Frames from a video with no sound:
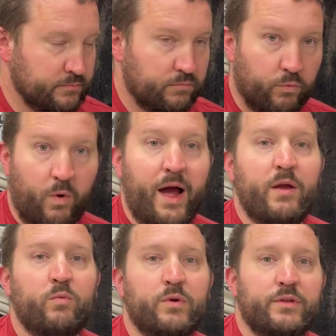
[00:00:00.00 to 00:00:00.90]
Why
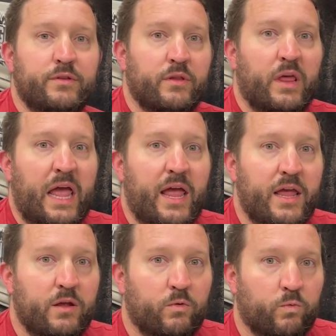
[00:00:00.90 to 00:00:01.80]
would
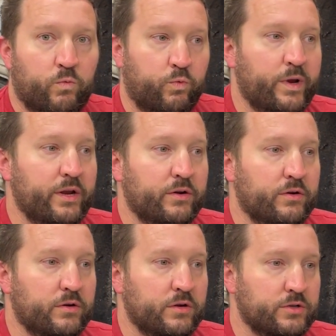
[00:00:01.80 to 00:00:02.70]
a
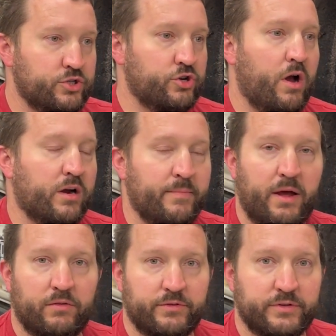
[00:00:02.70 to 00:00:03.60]
rear shock
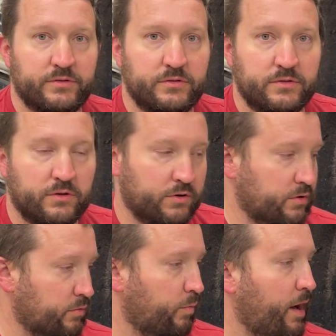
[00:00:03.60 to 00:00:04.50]
mount,
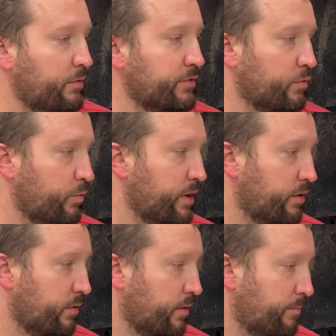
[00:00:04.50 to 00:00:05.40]
or why would the
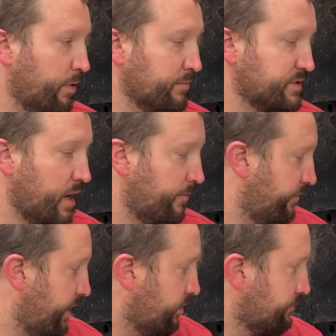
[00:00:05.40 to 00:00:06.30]
rear bump stop
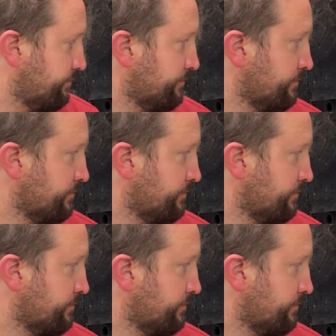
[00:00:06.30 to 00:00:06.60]
fail?